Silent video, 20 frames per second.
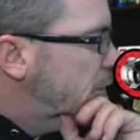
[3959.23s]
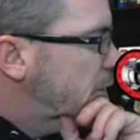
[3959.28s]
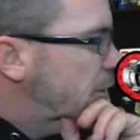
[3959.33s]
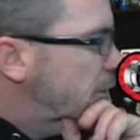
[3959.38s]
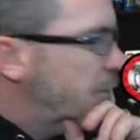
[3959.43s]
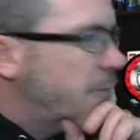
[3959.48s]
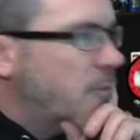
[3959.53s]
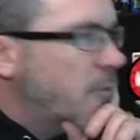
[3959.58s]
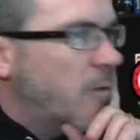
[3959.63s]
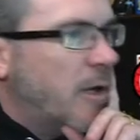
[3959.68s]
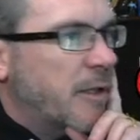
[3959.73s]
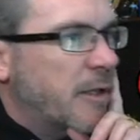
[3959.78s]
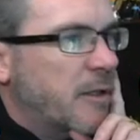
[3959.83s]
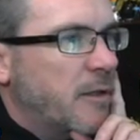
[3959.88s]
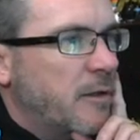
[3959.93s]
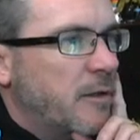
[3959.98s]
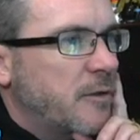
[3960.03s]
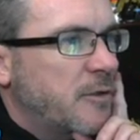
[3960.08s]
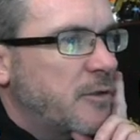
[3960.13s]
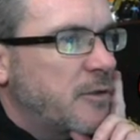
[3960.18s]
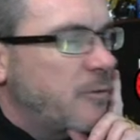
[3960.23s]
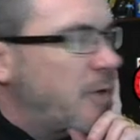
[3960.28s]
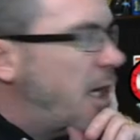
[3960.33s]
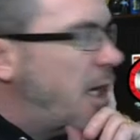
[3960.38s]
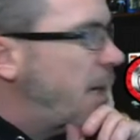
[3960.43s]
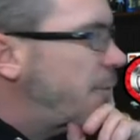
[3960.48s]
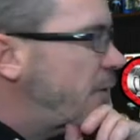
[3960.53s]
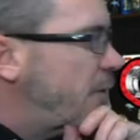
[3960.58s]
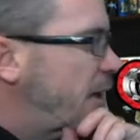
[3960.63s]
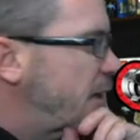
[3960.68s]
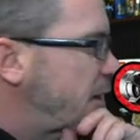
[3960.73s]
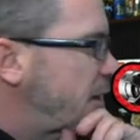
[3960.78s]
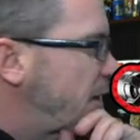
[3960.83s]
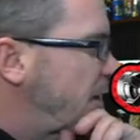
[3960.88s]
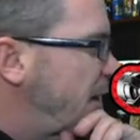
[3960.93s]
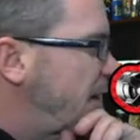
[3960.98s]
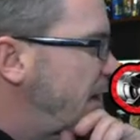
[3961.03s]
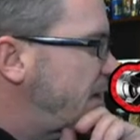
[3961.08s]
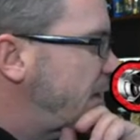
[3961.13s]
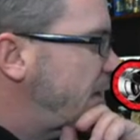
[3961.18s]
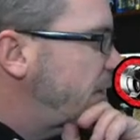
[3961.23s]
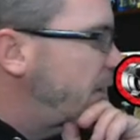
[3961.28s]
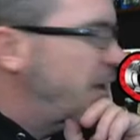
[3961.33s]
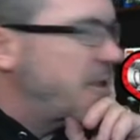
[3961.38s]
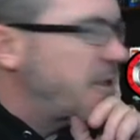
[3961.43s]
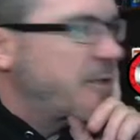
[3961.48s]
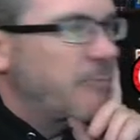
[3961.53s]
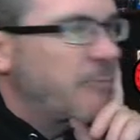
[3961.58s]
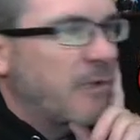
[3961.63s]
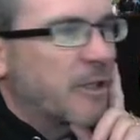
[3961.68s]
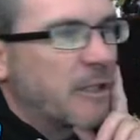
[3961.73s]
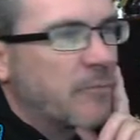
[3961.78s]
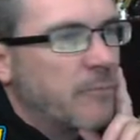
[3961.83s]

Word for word: if you want to upgrade the galactic legend with the